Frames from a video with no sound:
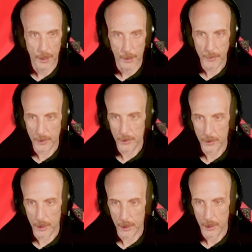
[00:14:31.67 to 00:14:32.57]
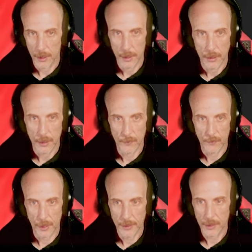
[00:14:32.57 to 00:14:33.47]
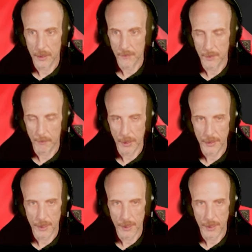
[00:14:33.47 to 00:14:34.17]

Absolutely. Just find stuff that makes